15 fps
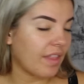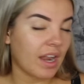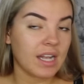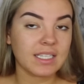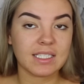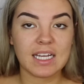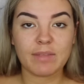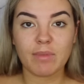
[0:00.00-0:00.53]
that
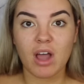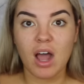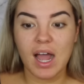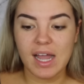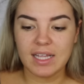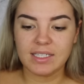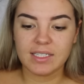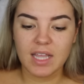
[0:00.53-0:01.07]
underneath my
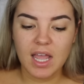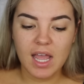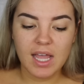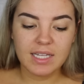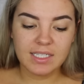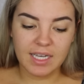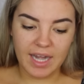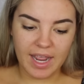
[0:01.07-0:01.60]
eyes
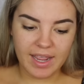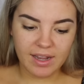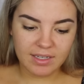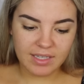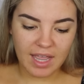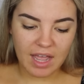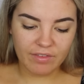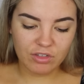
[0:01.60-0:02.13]
today
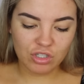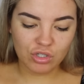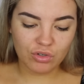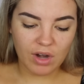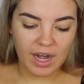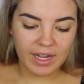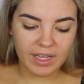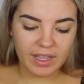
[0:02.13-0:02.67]
because I haven't
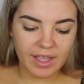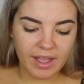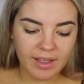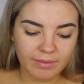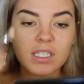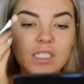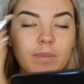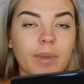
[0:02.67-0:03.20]
tried it
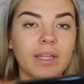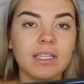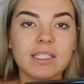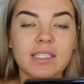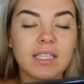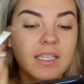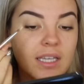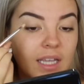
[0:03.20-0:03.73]
yet. It's been
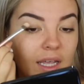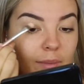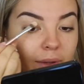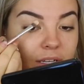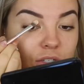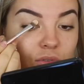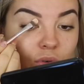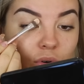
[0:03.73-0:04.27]
sitting in
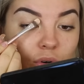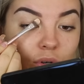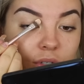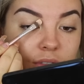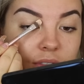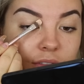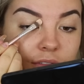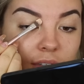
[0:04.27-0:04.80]
my
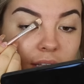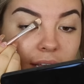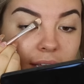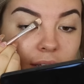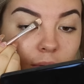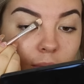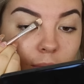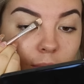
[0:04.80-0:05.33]
drawers for
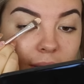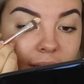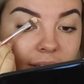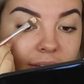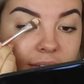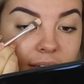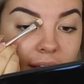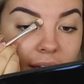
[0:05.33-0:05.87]
like
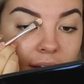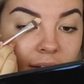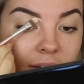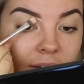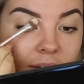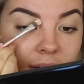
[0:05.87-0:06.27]
weeks now.